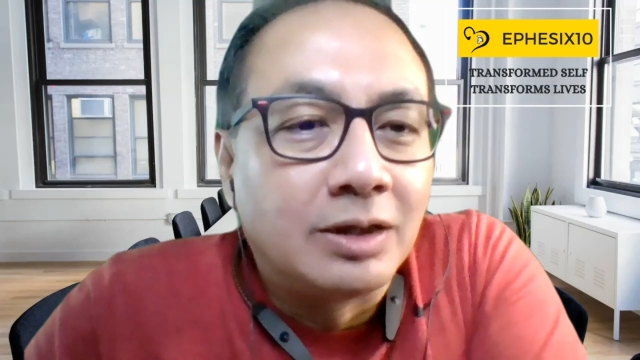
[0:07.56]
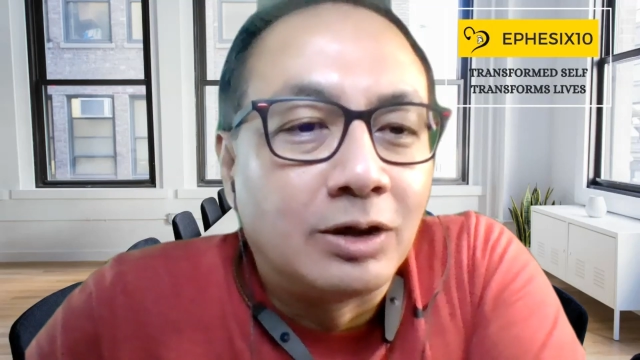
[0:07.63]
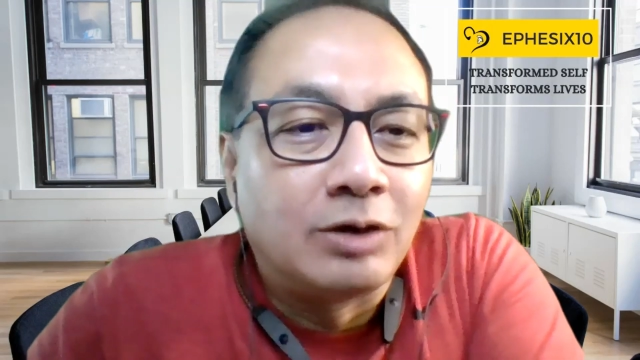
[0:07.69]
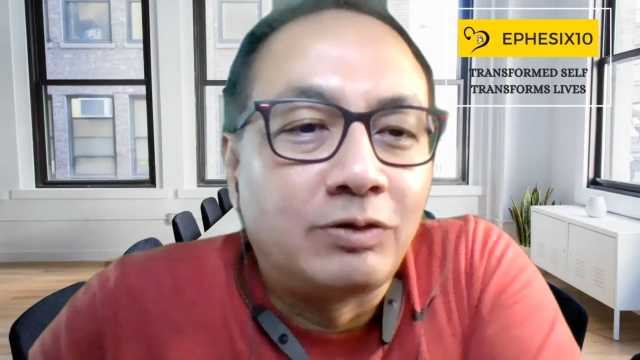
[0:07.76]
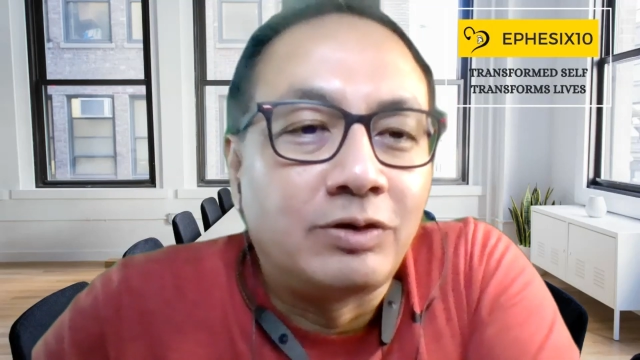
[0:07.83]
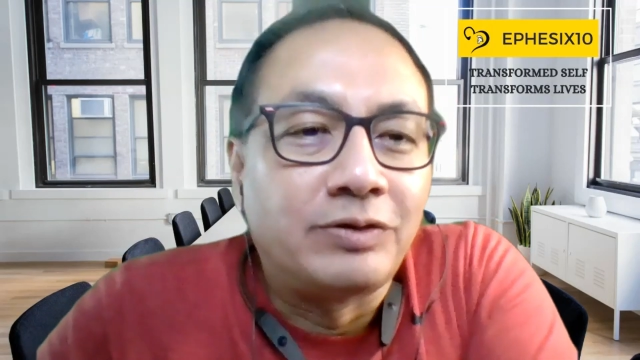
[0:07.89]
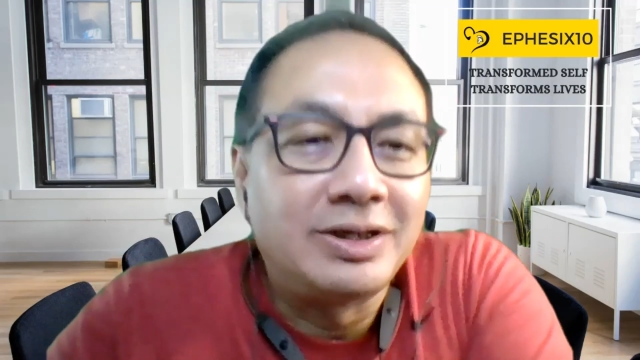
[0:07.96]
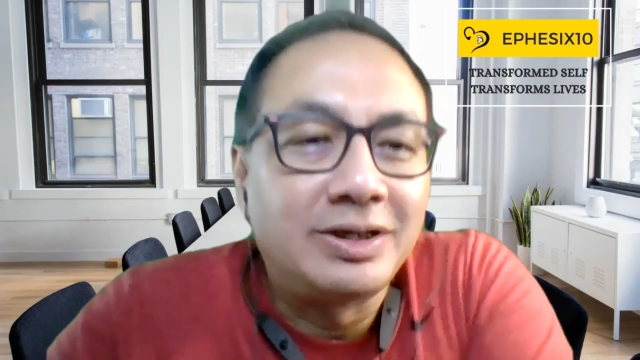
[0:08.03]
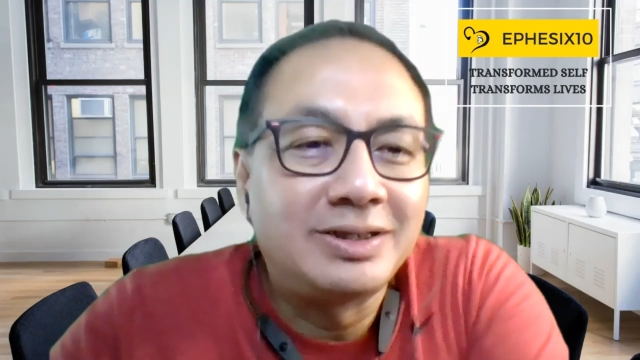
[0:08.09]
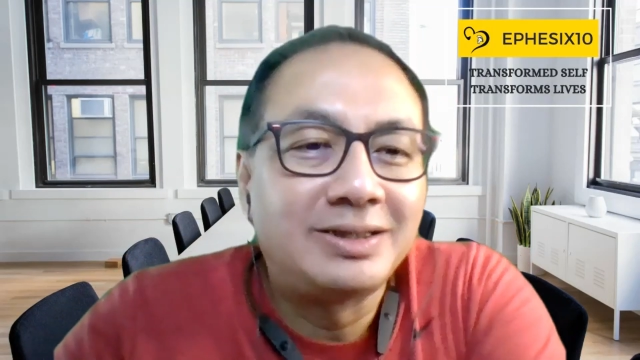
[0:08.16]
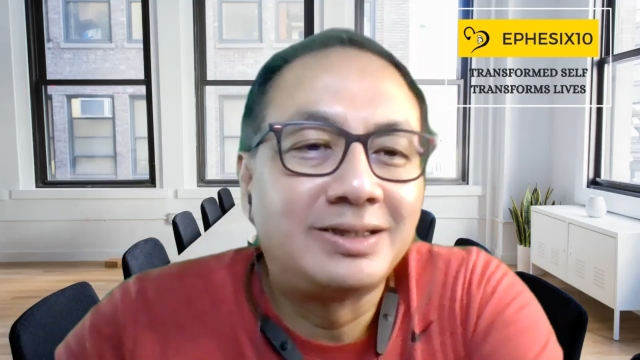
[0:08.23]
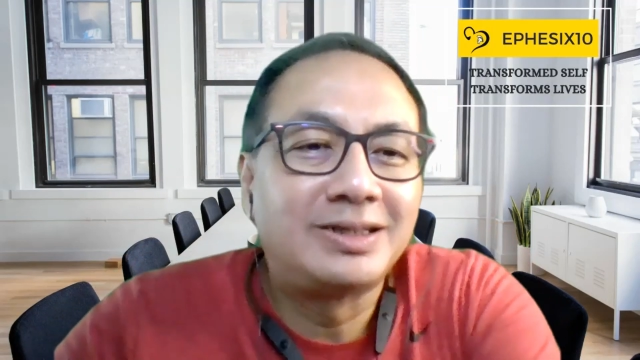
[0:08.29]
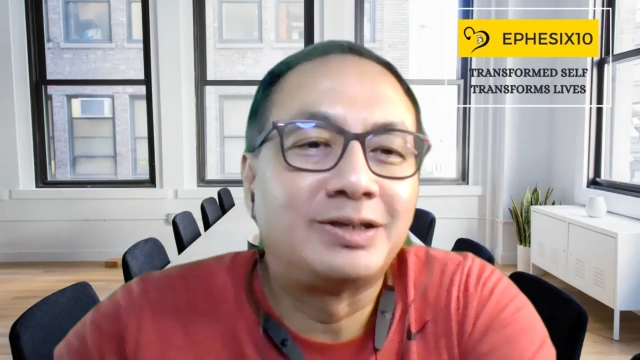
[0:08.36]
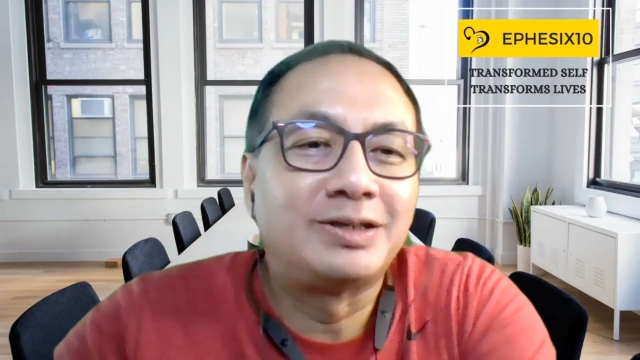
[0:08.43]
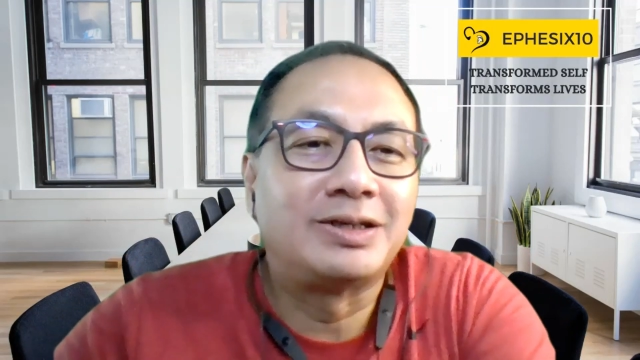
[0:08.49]
Hello everyone,
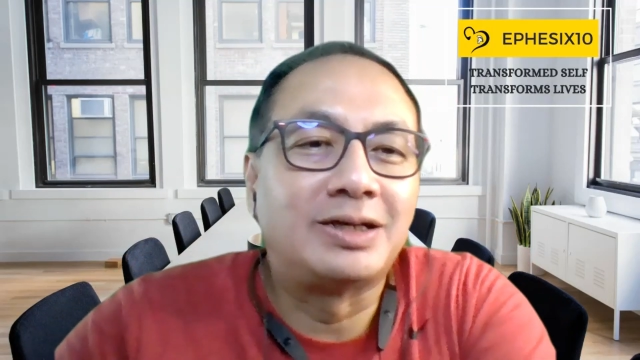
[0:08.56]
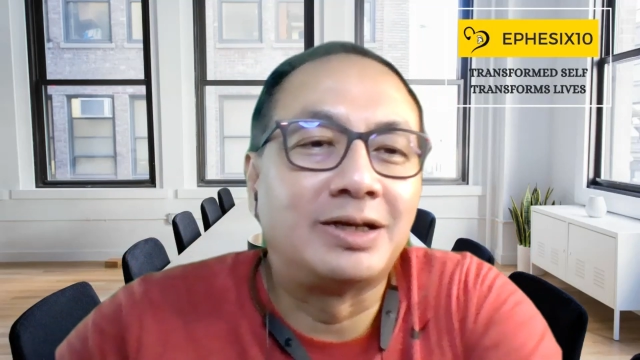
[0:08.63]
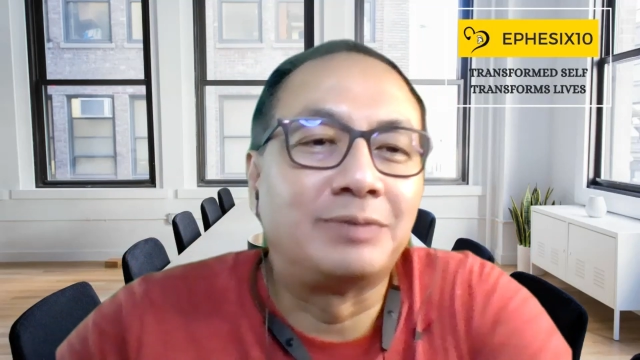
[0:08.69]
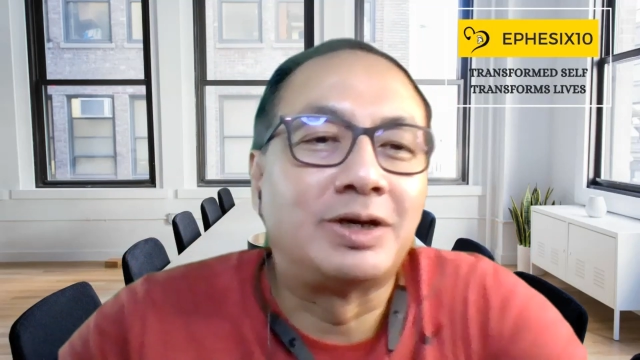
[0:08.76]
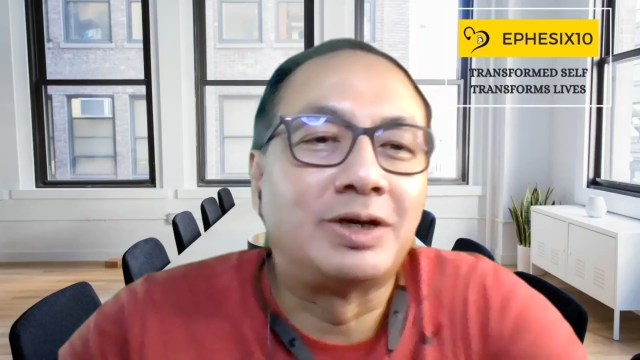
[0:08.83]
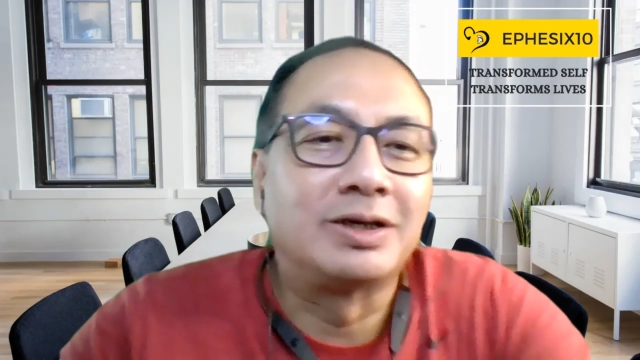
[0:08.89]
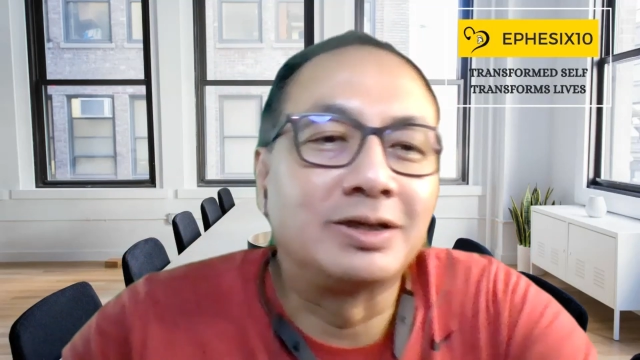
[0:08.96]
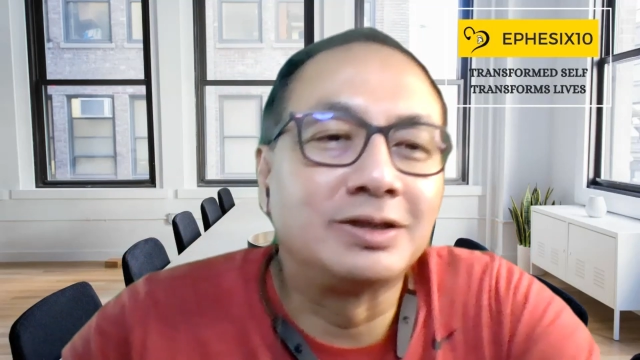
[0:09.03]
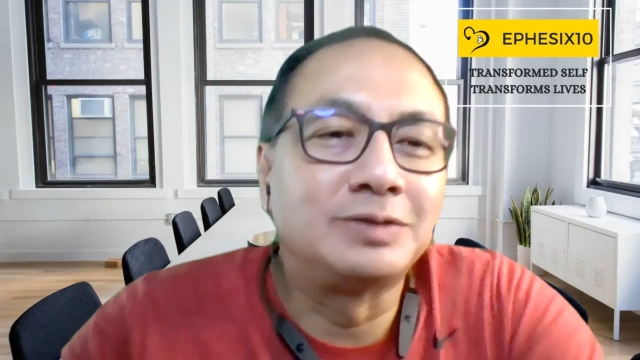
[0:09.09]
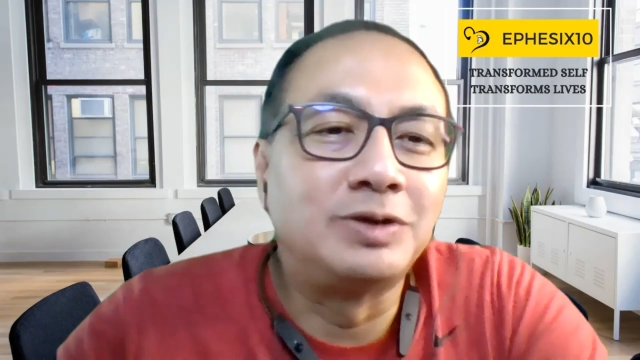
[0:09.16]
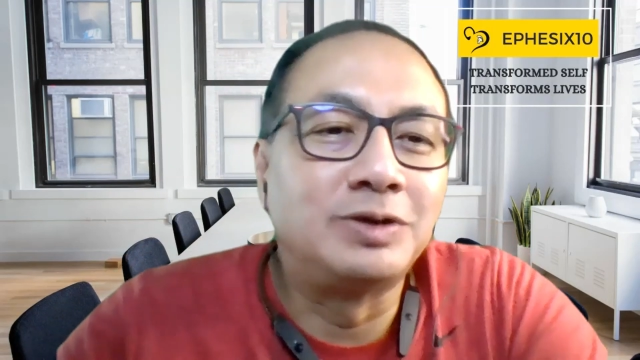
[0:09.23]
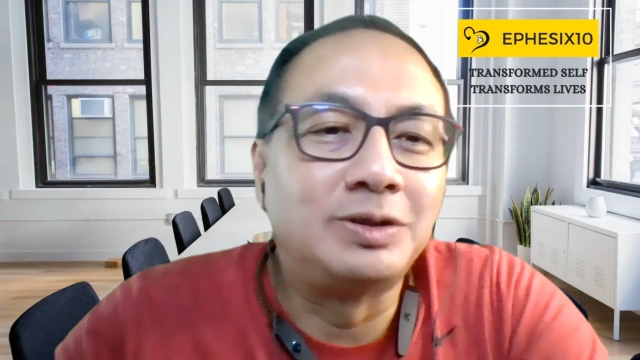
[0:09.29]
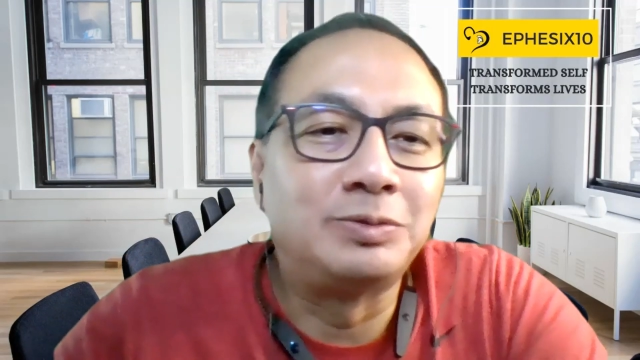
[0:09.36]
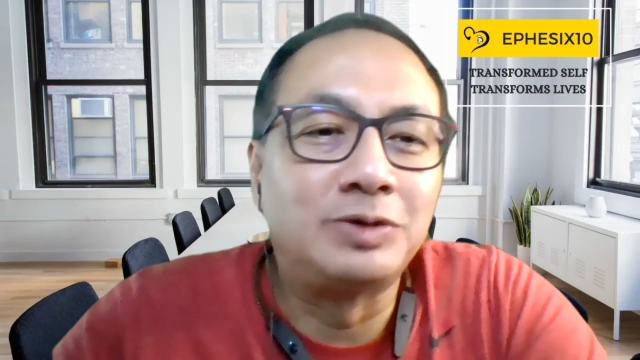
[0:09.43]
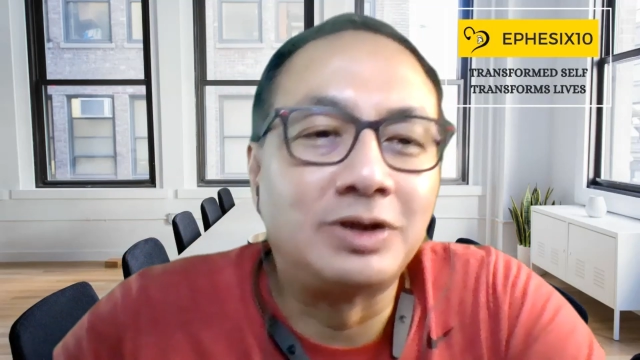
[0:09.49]
I'm Marcus
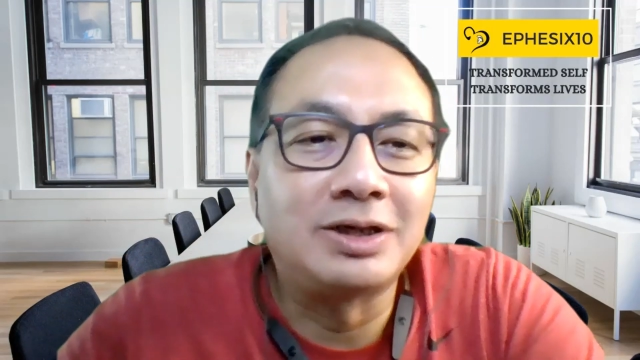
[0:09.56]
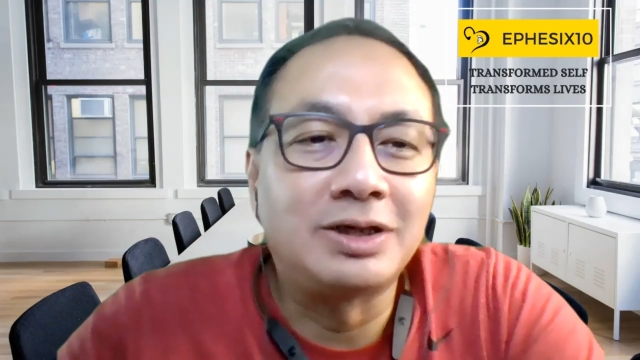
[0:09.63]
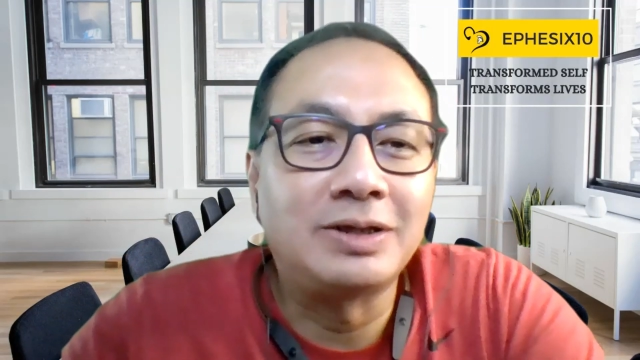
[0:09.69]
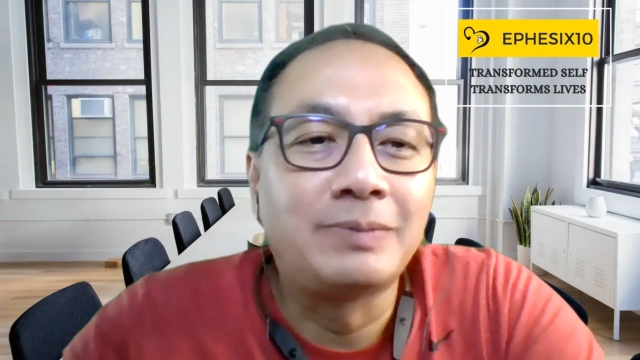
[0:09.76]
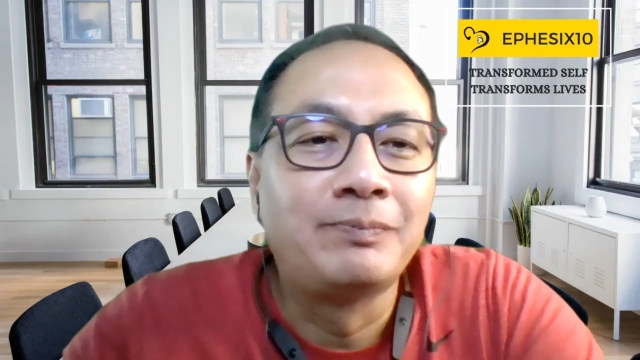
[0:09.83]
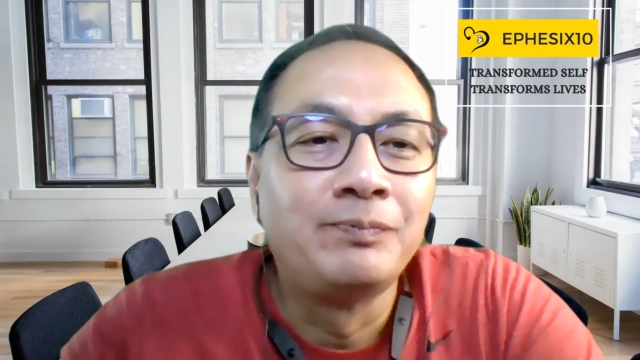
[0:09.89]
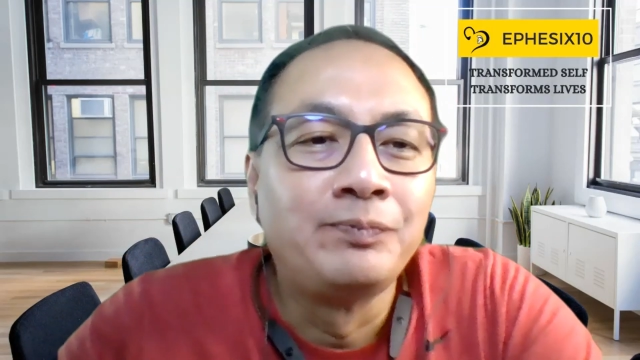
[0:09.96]
Bodimulya.